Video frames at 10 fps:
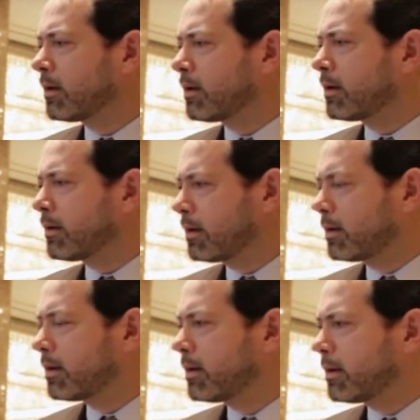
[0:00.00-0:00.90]

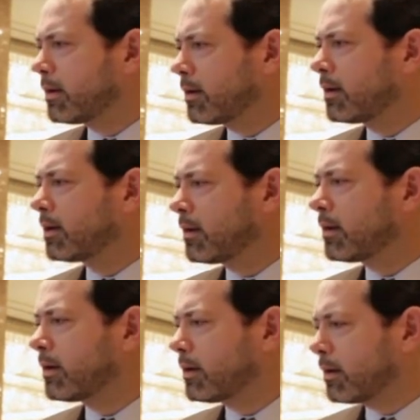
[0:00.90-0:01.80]

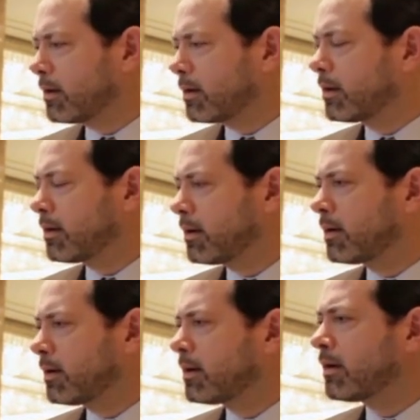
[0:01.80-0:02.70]

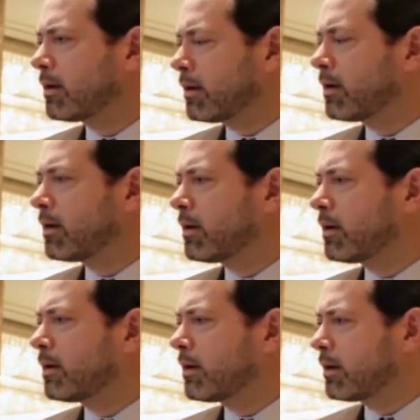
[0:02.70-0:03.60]

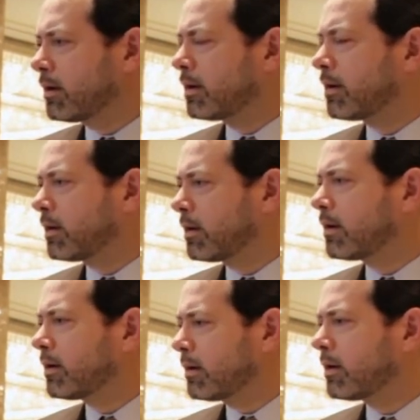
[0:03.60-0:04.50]

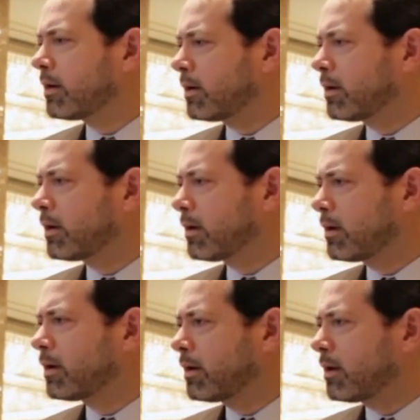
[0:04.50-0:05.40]

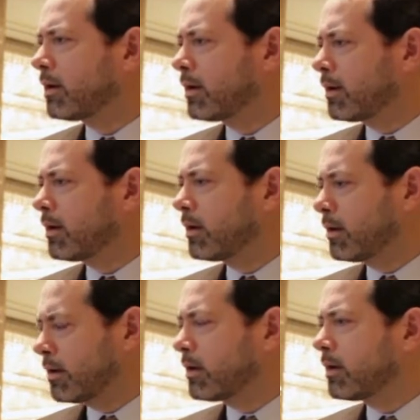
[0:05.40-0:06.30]

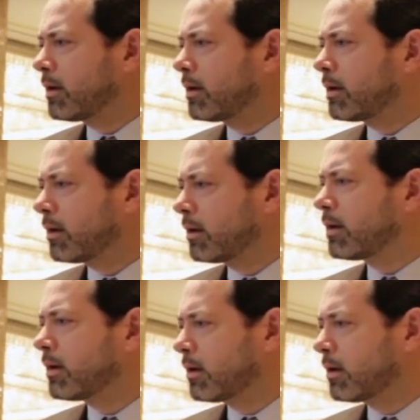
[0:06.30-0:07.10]
No words are spoken by the person on screen.